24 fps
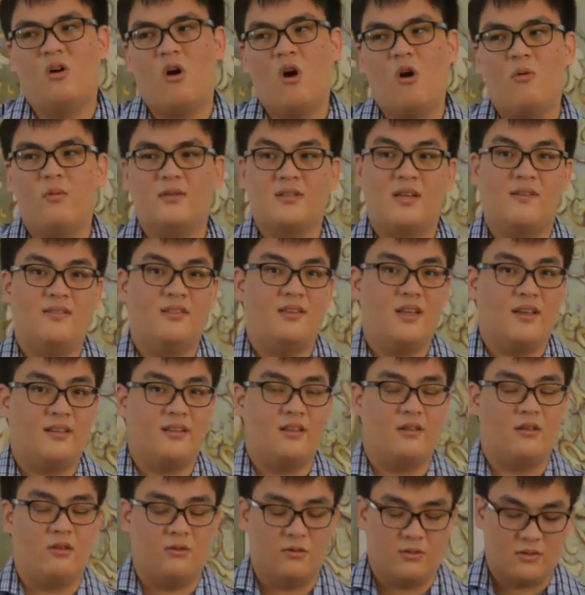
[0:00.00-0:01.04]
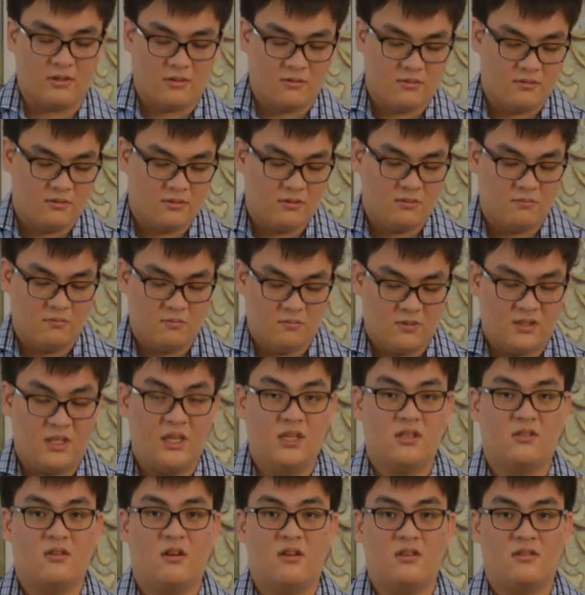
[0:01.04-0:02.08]
almost have a daily use:
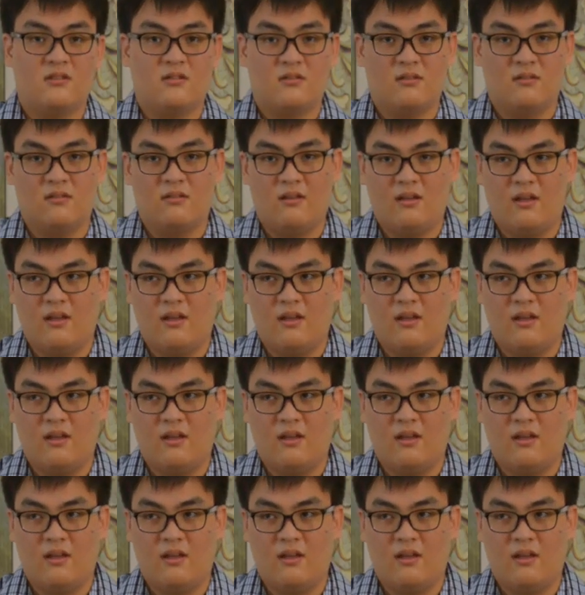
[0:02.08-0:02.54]
seesaws